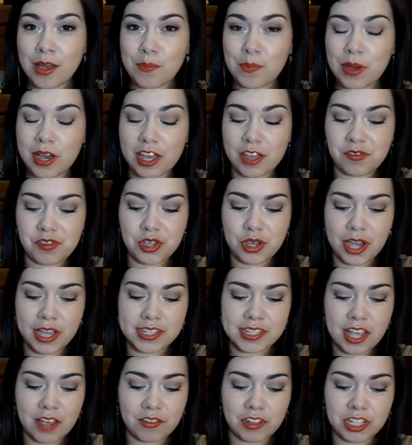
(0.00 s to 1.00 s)
but if you
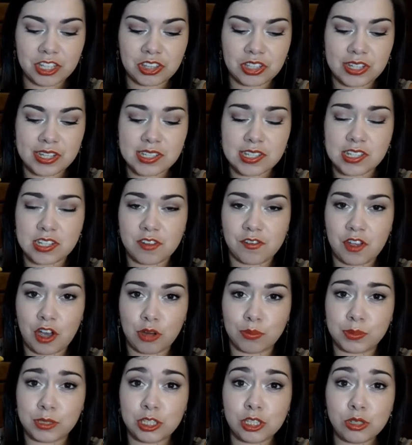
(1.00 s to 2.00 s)
guys have any things that have
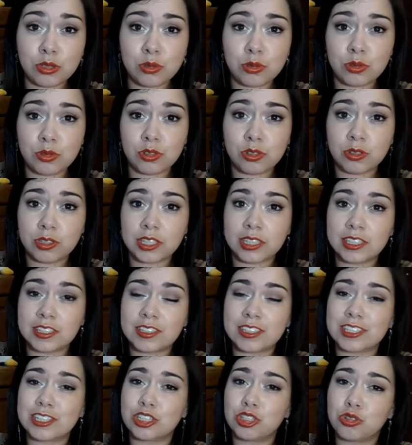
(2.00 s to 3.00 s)
helped you during this
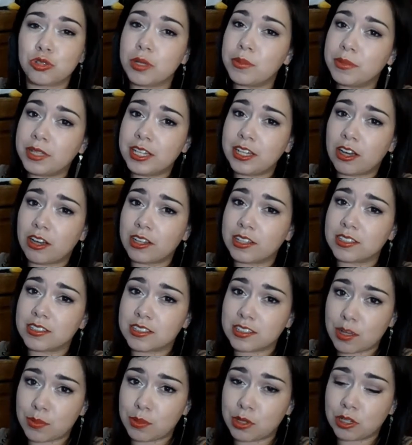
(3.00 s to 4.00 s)
extremely hot
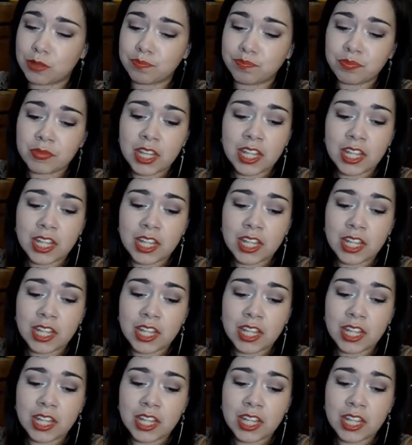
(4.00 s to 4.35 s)
summer,